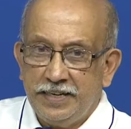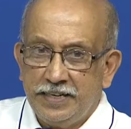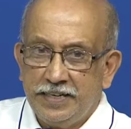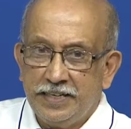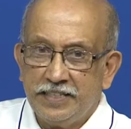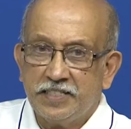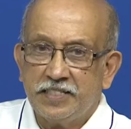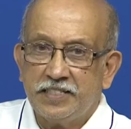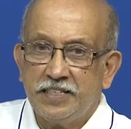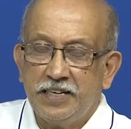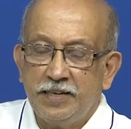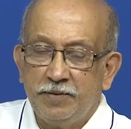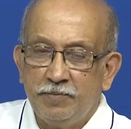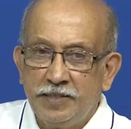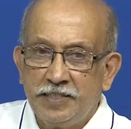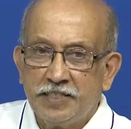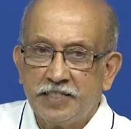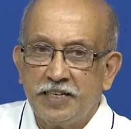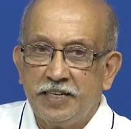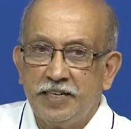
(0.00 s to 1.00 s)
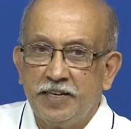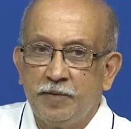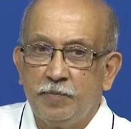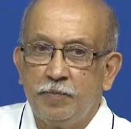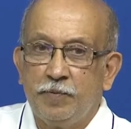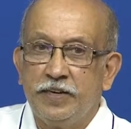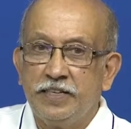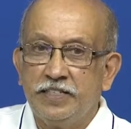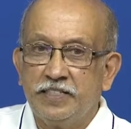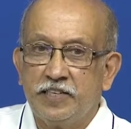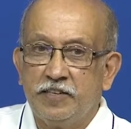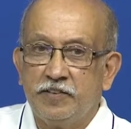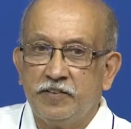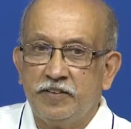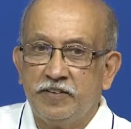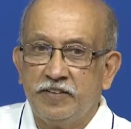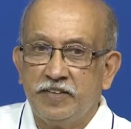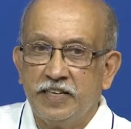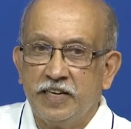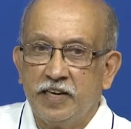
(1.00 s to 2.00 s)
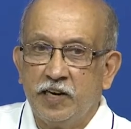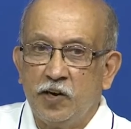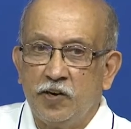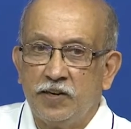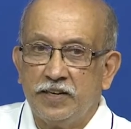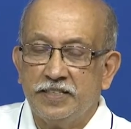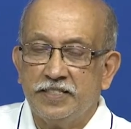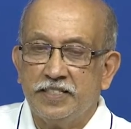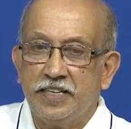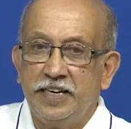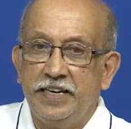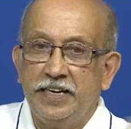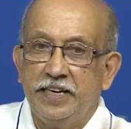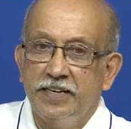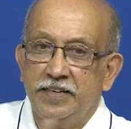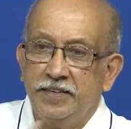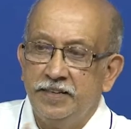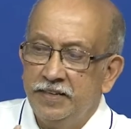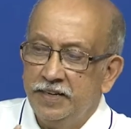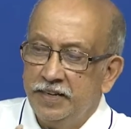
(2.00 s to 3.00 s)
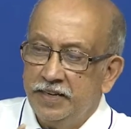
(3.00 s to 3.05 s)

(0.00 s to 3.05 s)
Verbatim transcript: test administrator points out at the clock saying